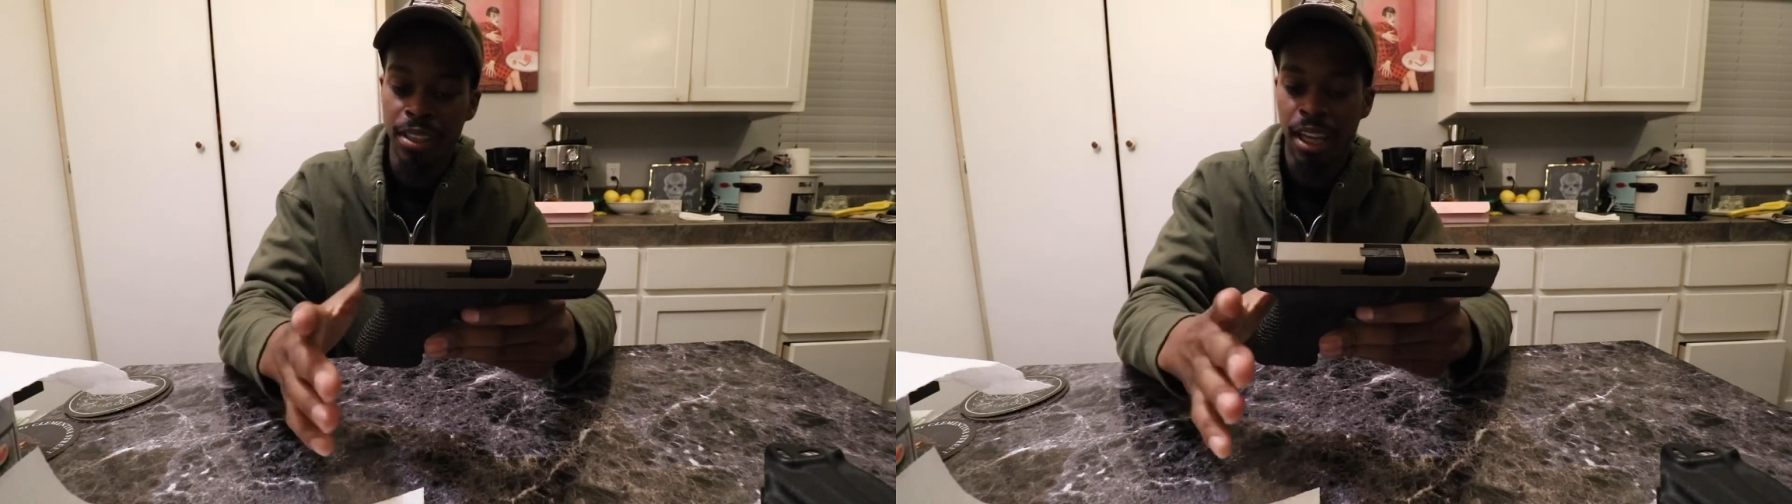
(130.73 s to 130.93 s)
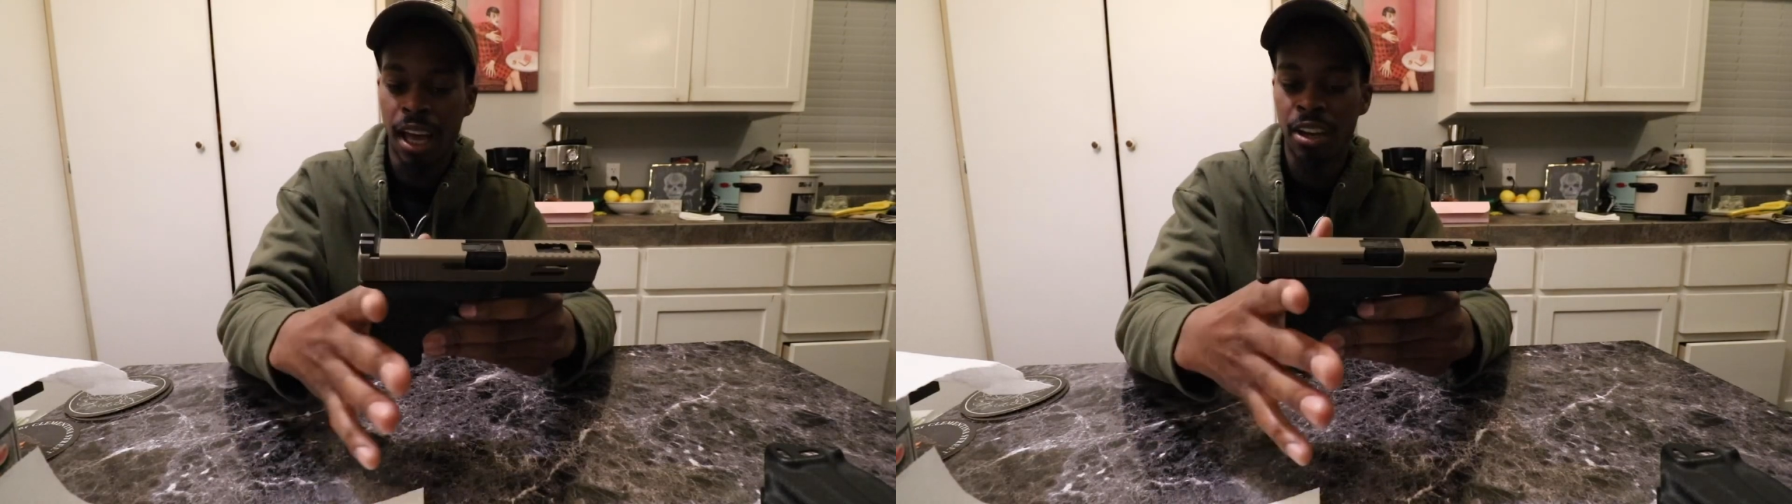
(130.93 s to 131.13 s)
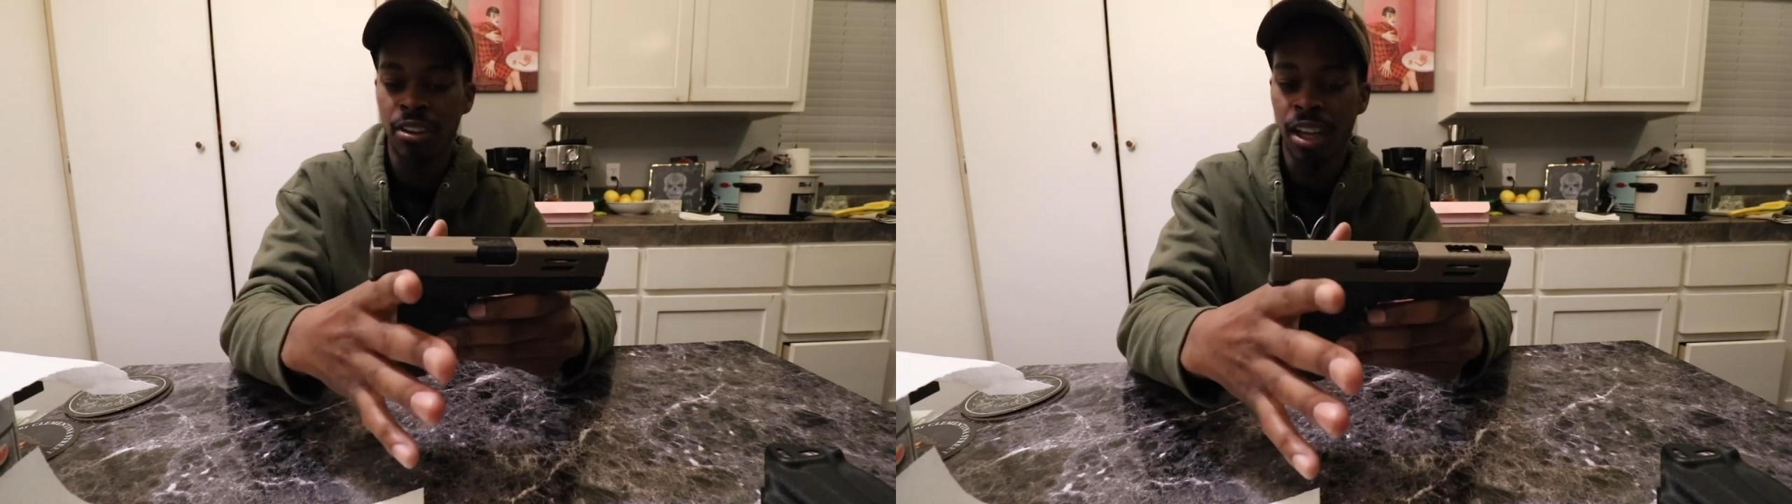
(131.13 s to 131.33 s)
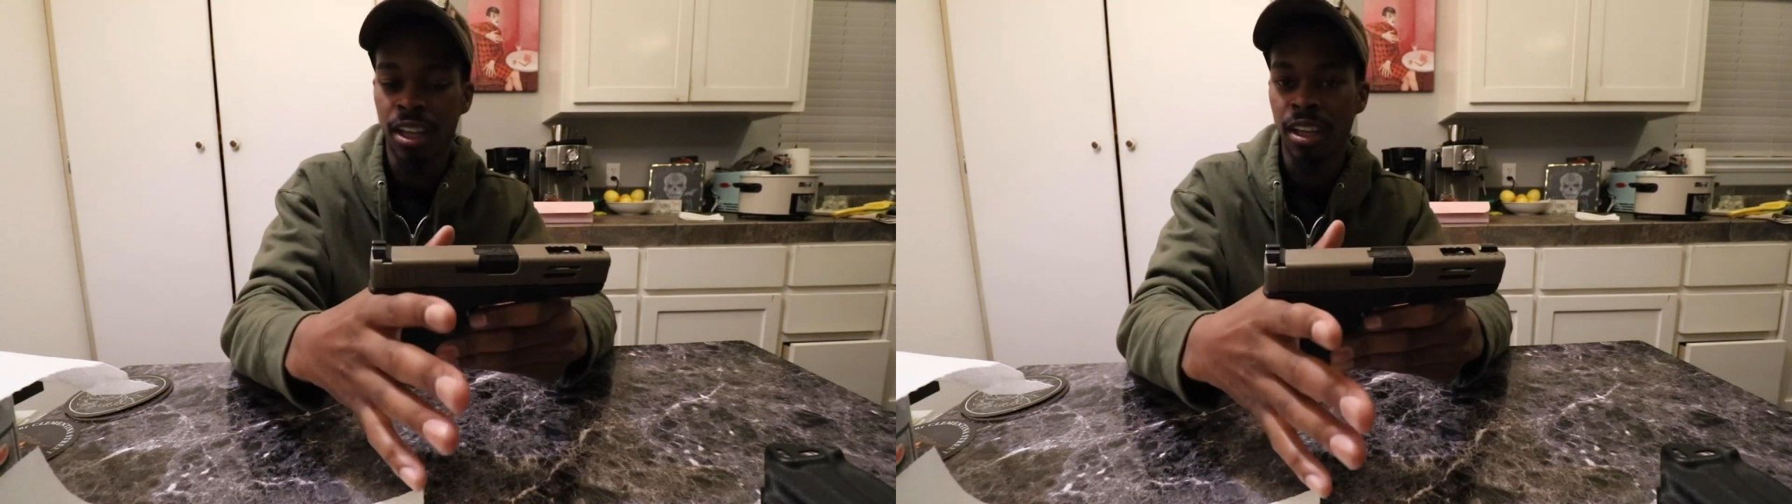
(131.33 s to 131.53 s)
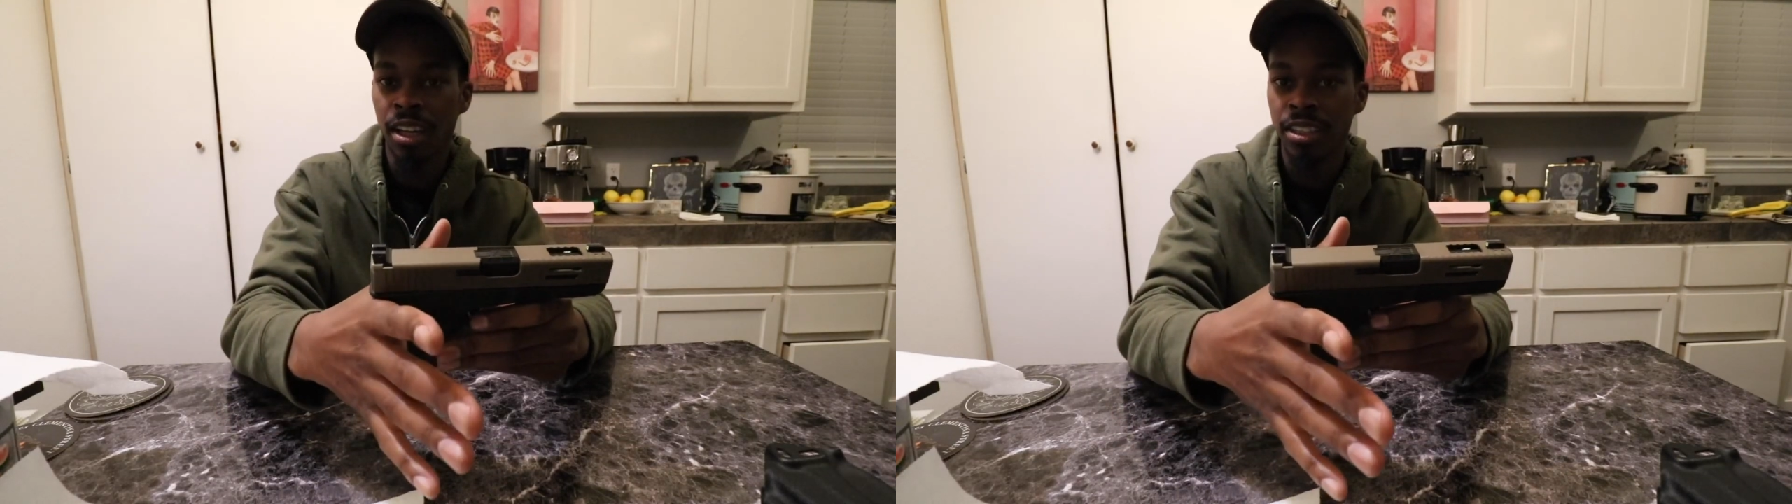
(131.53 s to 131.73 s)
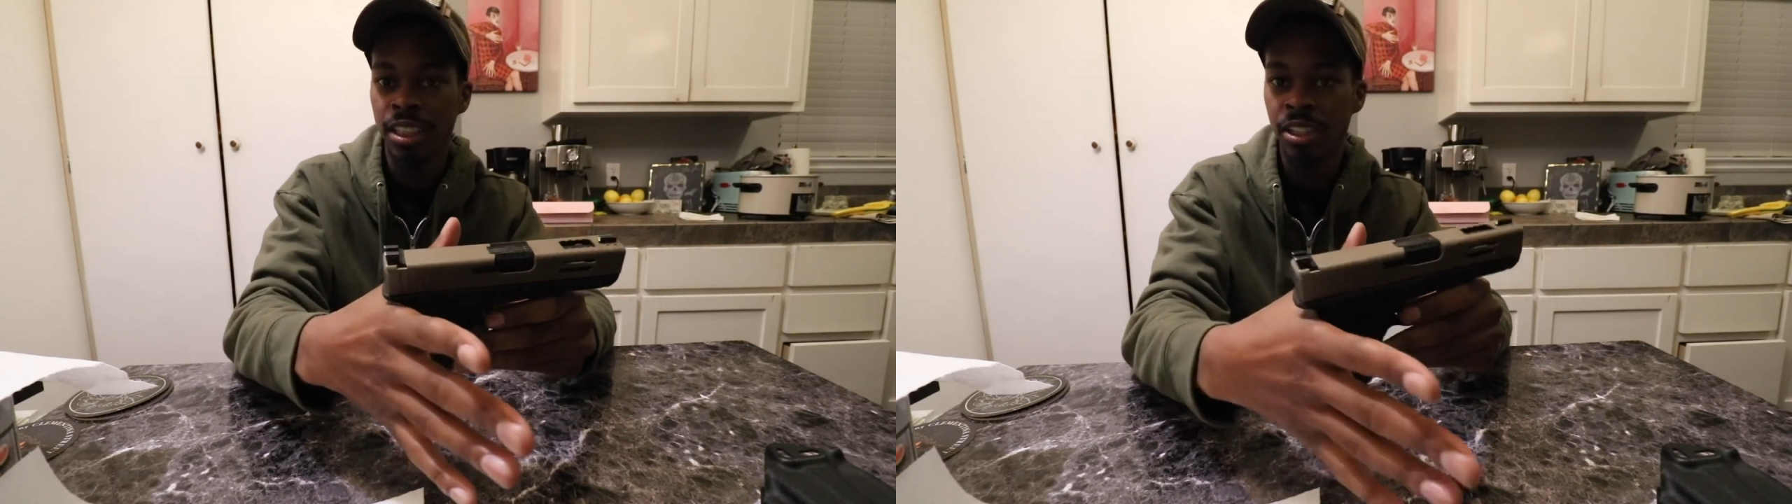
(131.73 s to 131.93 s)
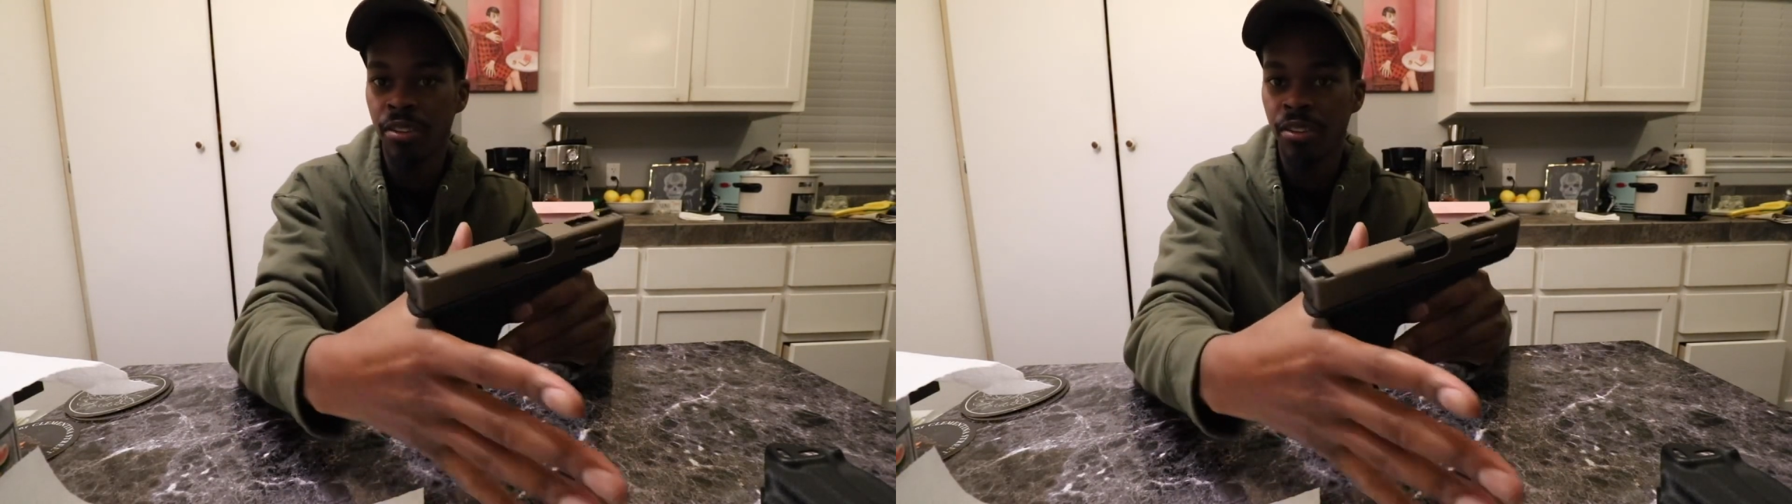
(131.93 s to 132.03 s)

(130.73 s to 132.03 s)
is I kind of do like a C